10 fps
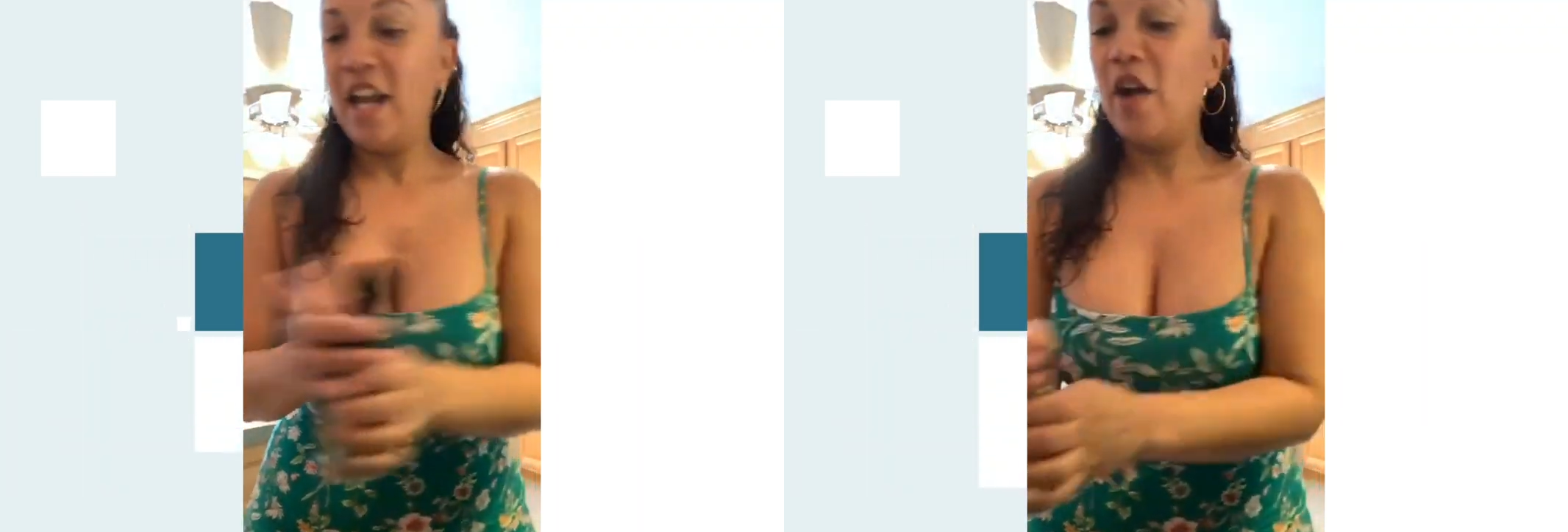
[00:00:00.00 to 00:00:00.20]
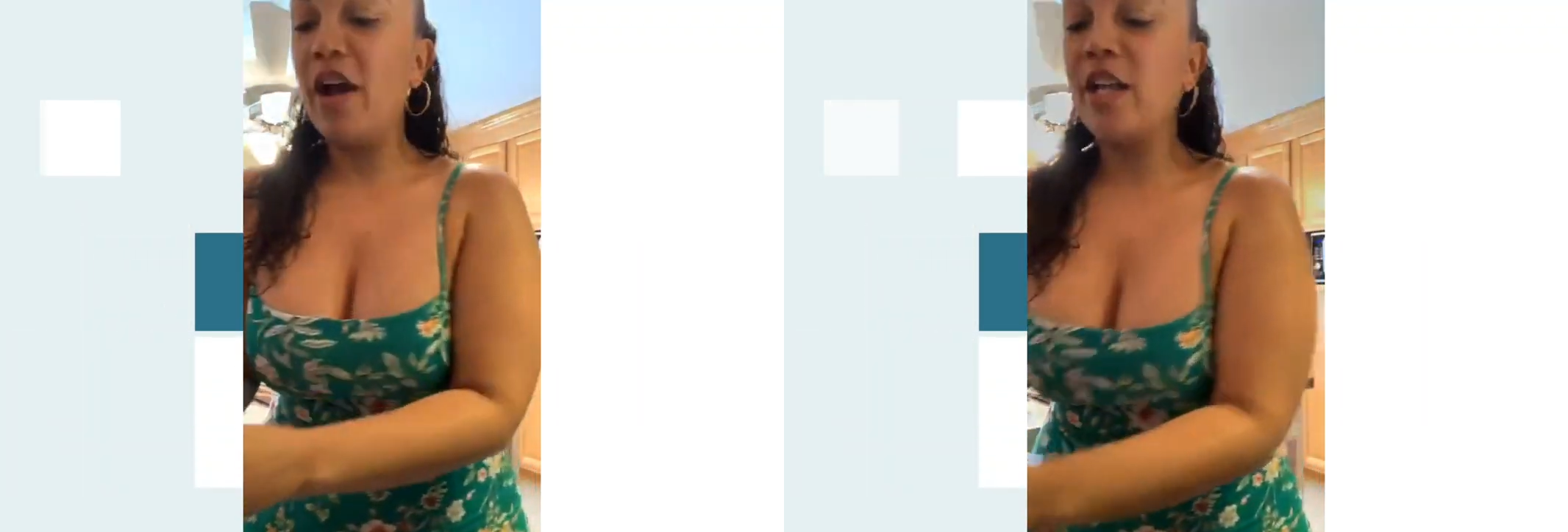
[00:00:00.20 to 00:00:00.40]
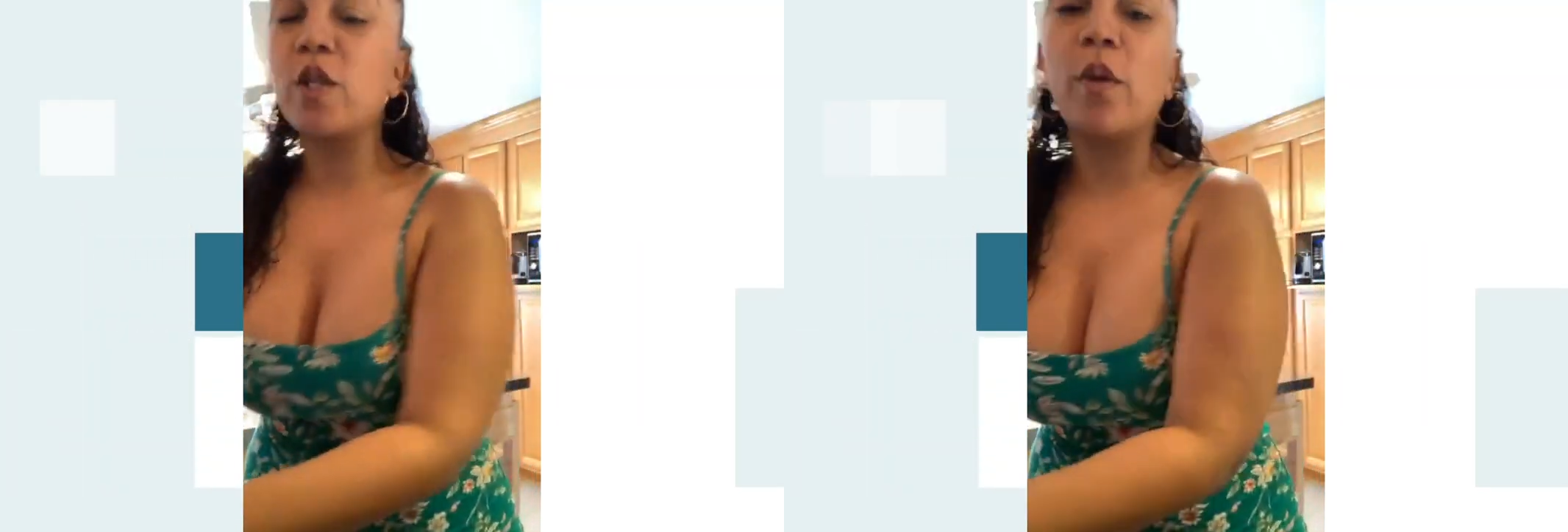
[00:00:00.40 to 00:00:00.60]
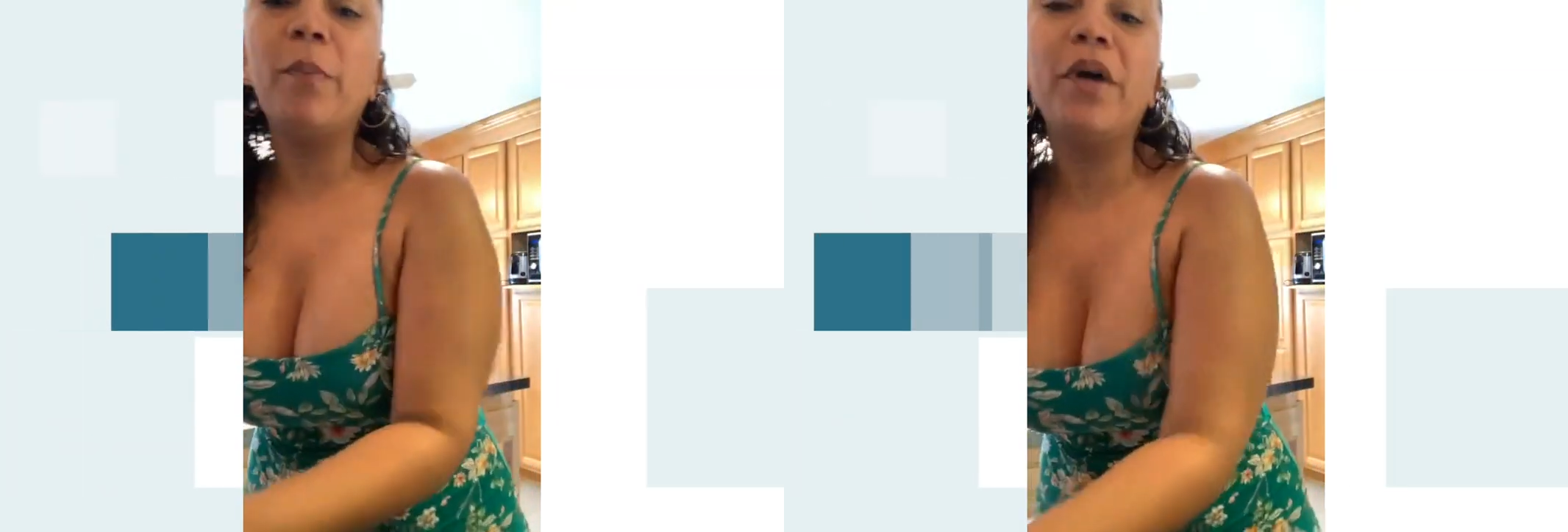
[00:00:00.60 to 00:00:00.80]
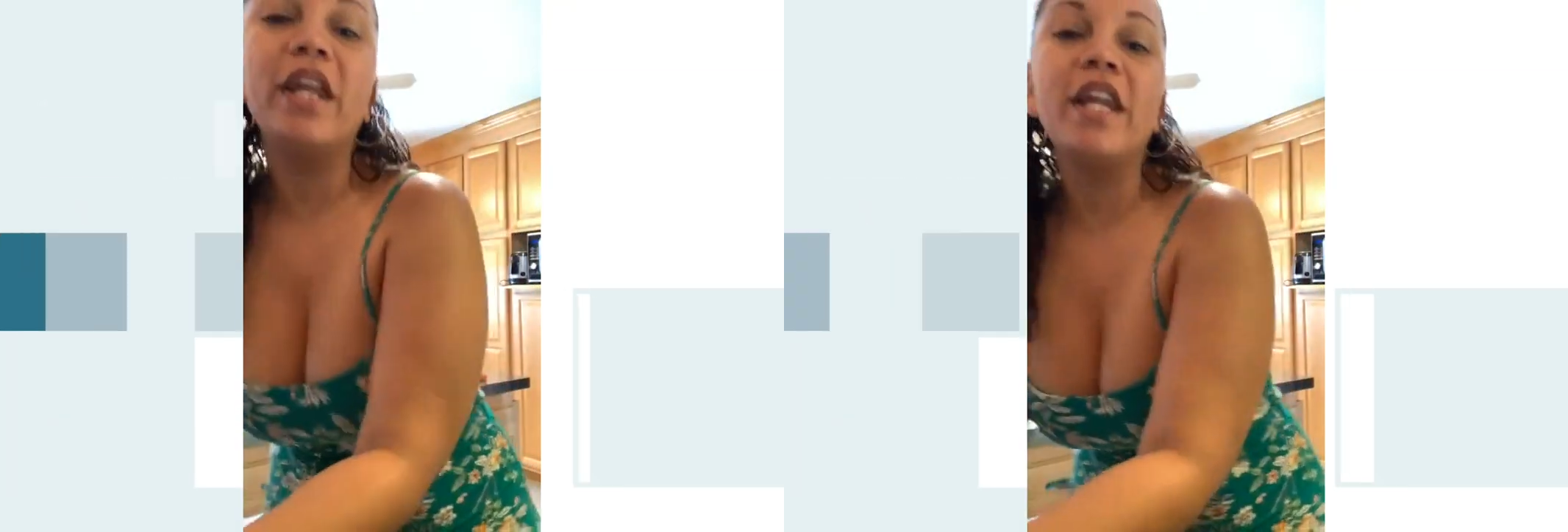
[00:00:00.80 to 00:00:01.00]
All right, so we
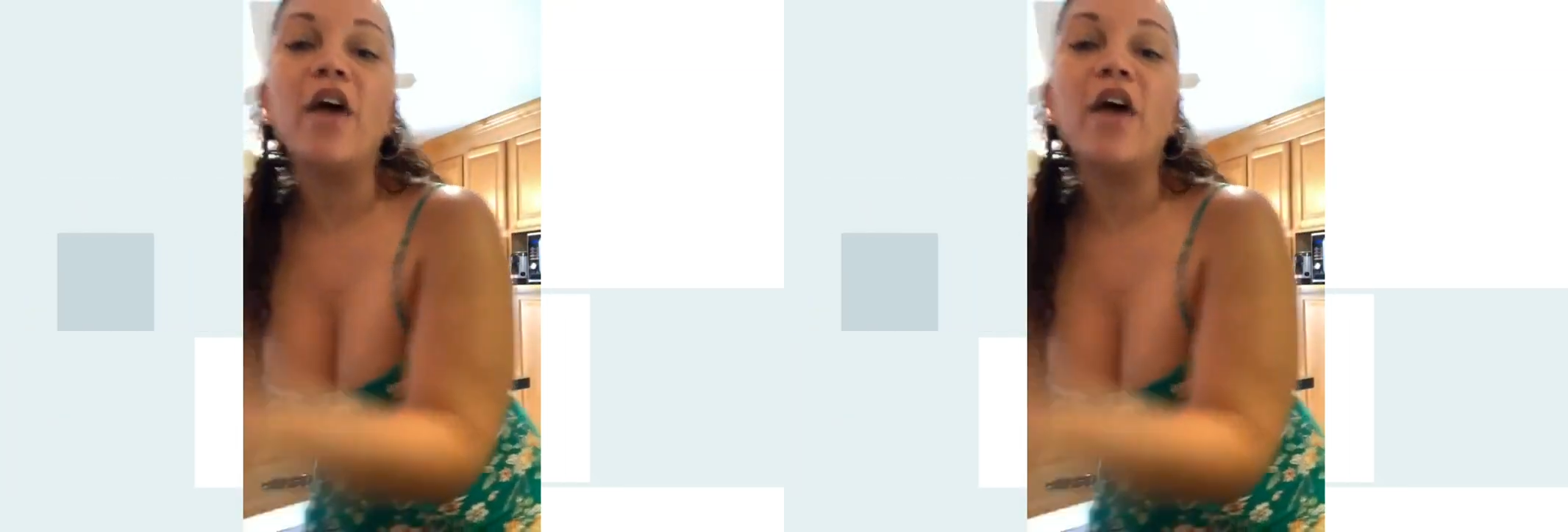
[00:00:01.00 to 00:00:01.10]
put in